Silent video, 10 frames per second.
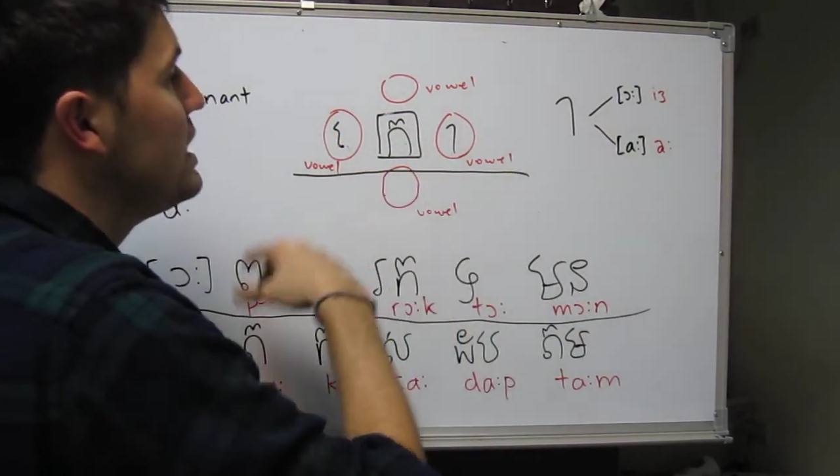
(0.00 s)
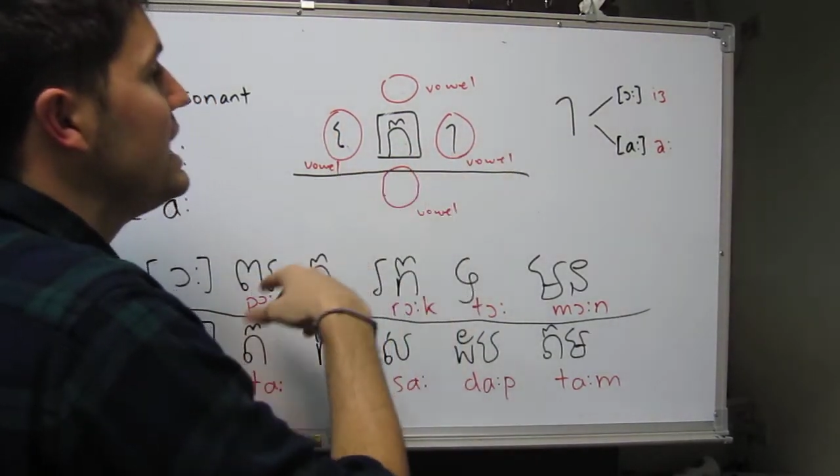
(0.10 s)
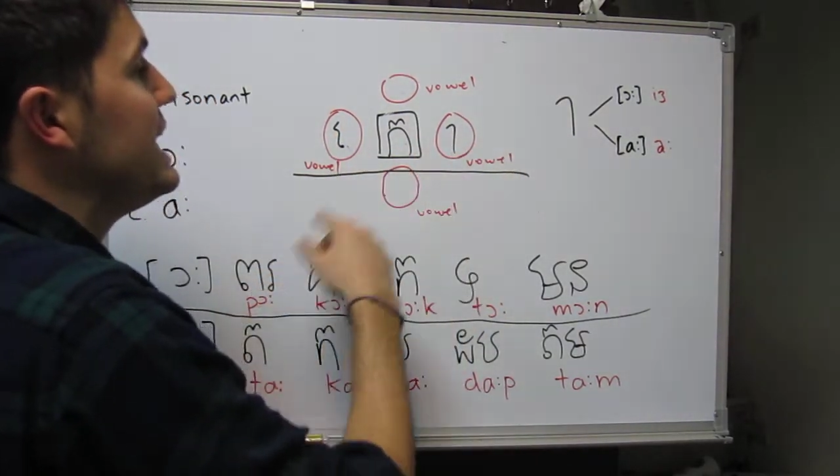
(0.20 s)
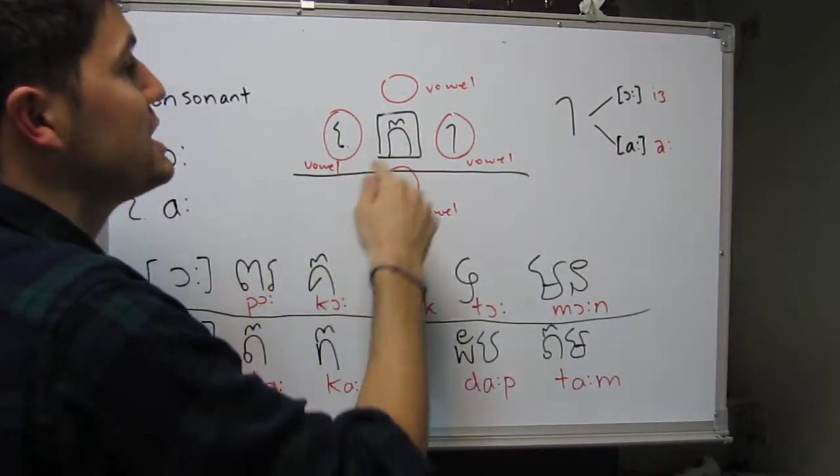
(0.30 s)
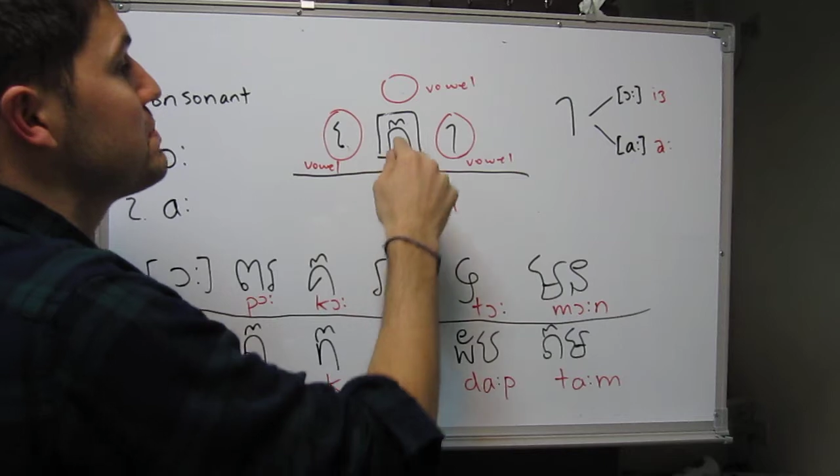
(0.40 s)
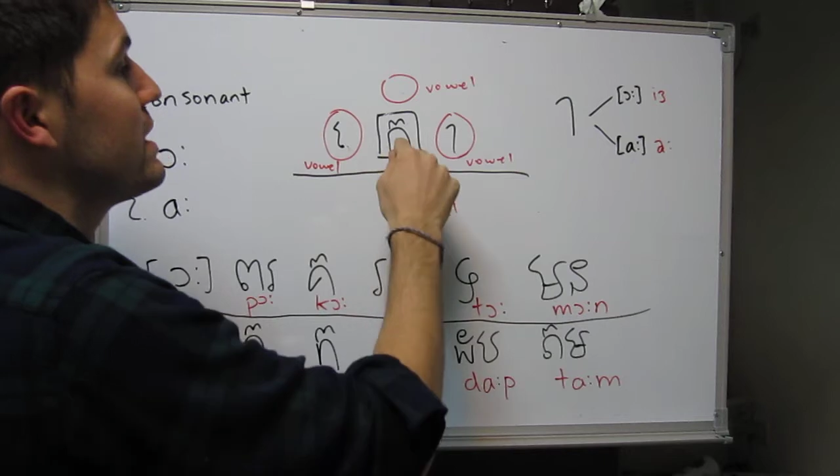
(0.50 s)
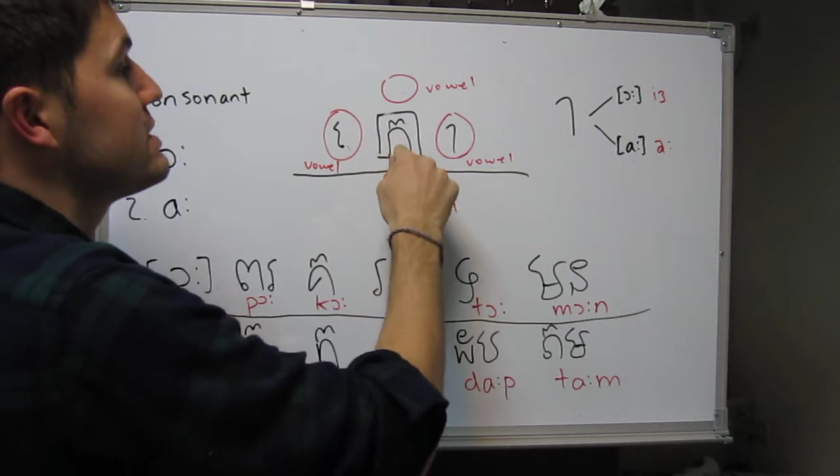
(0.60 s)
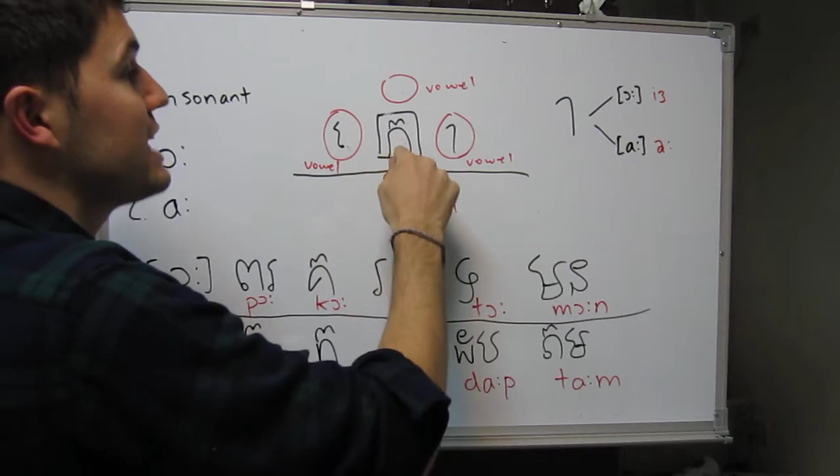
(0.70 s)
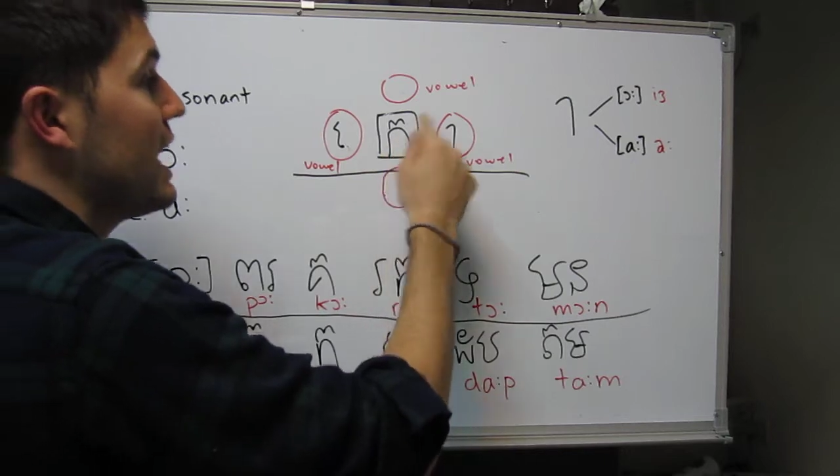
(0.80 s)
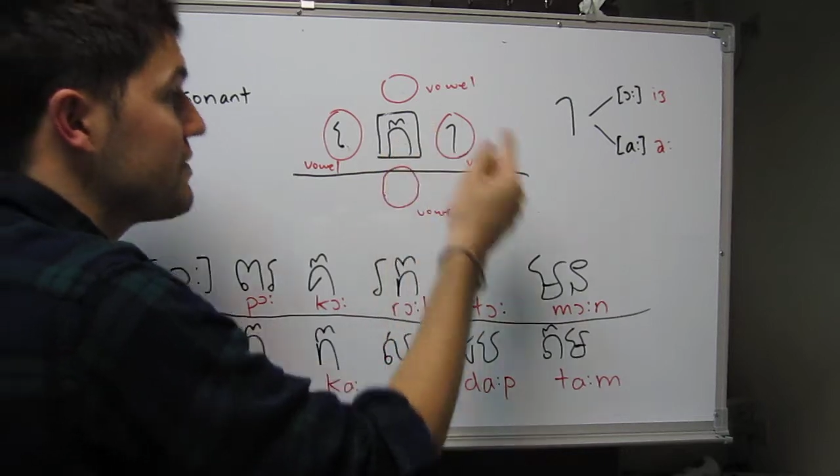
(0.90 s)
and it's
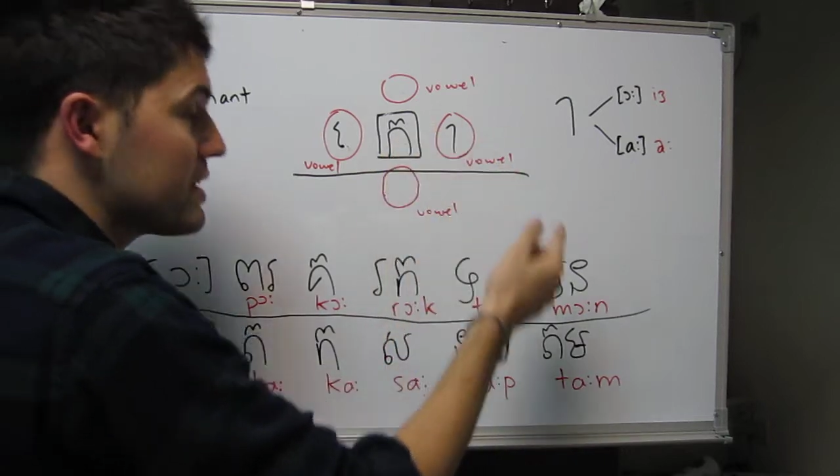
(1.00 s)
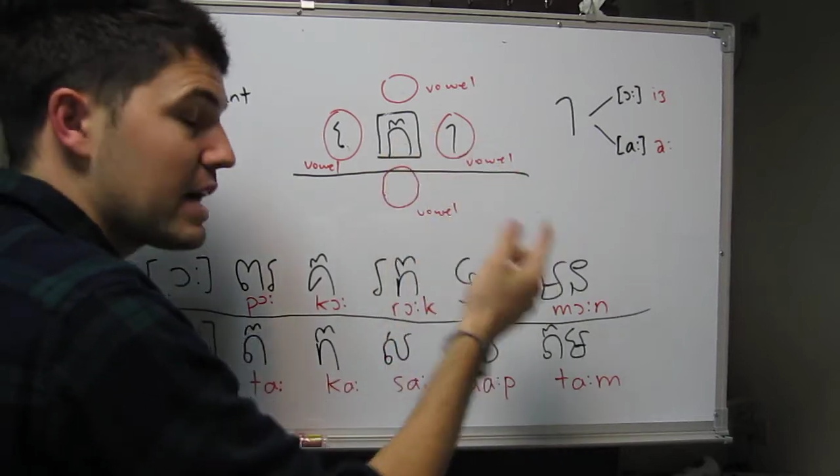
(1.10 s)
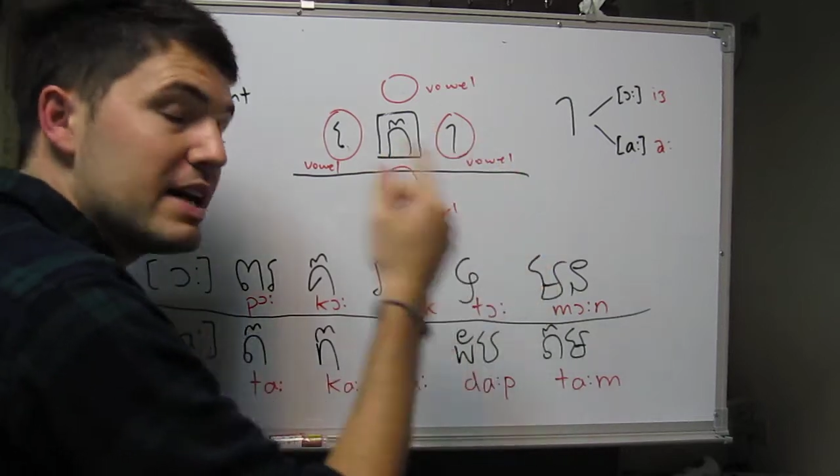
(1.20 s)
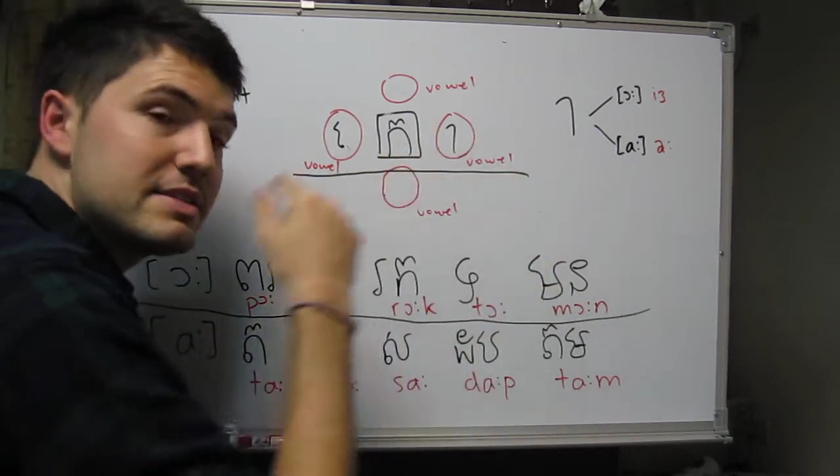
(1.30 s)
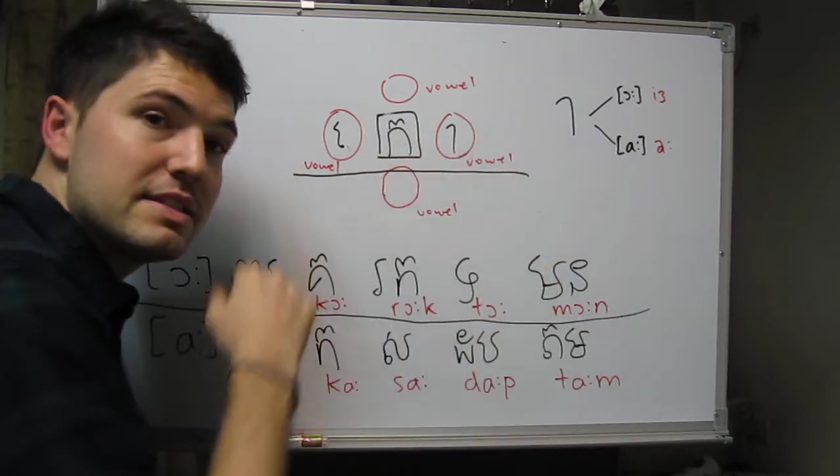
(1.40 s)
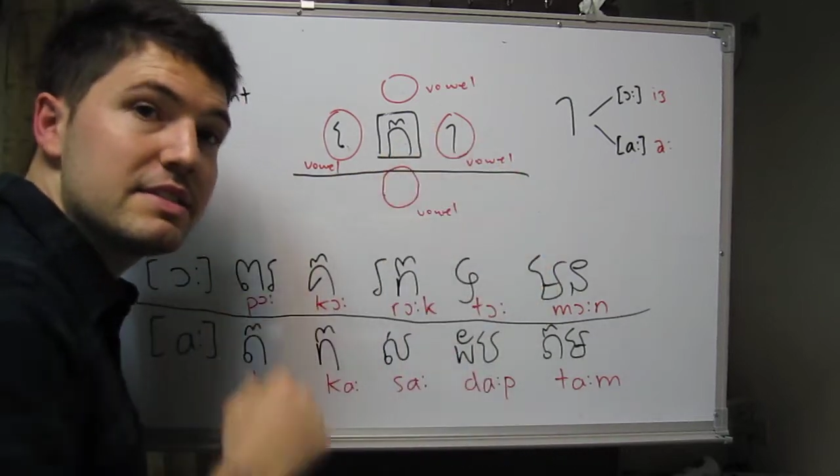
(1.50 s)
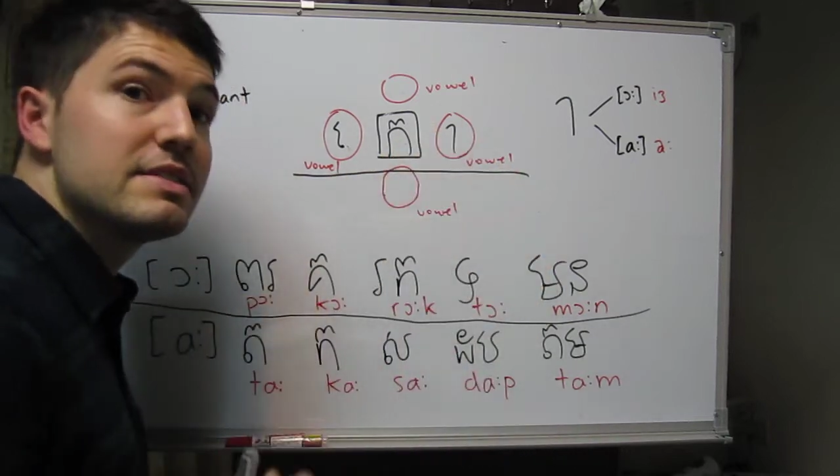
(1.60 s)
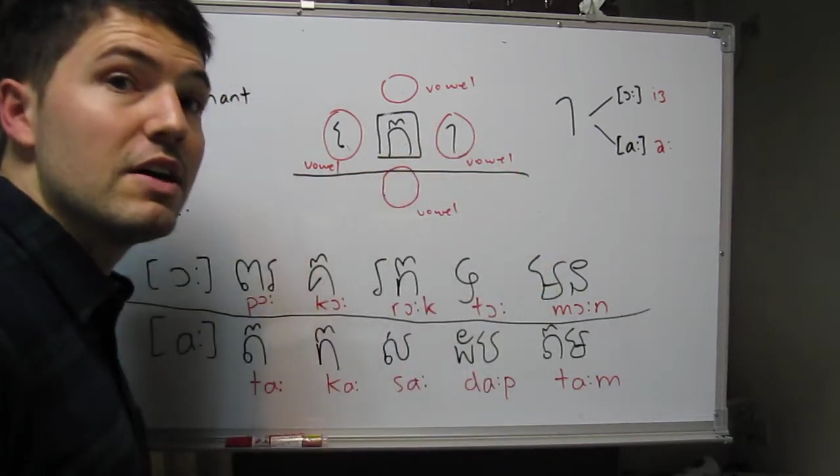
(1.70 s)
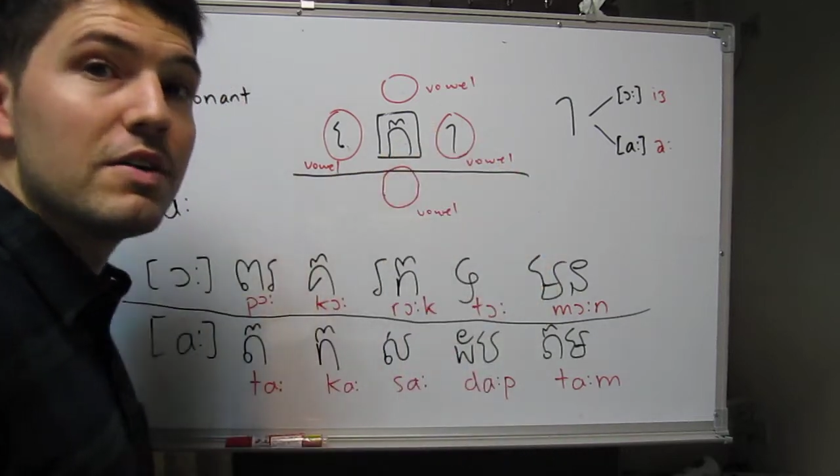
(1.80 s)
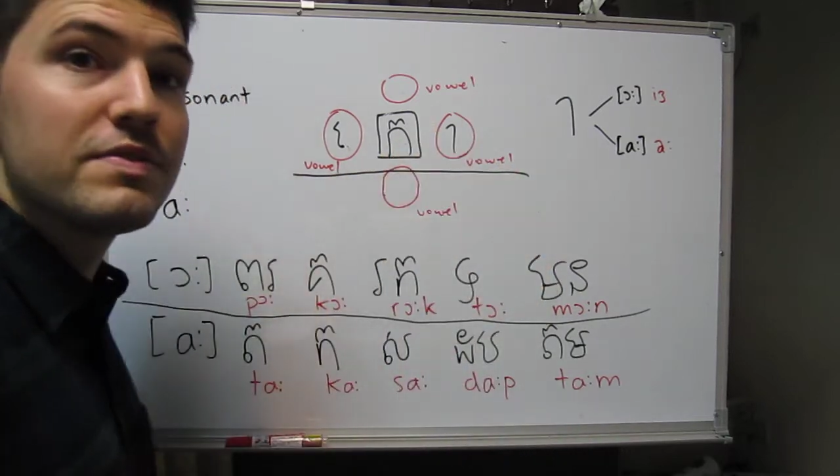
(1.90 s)
pronounced after the consonant
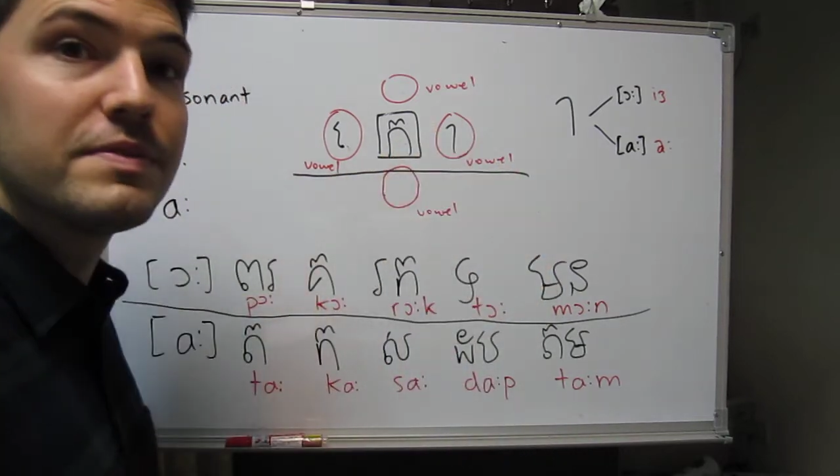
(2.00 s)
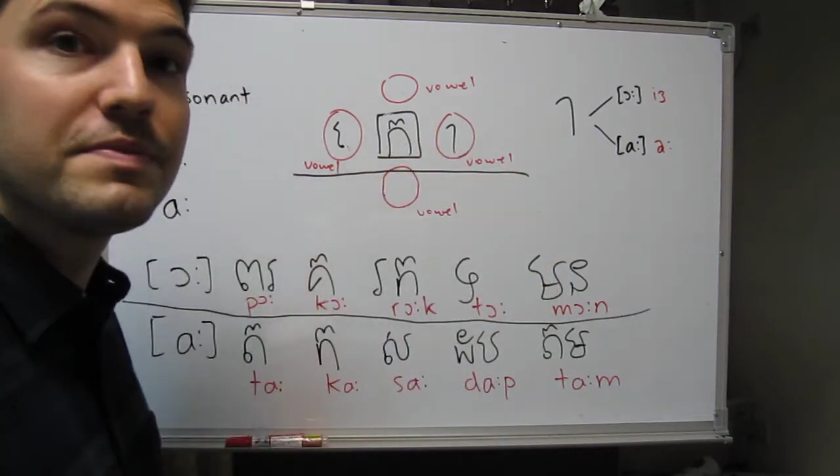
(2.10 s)
itself.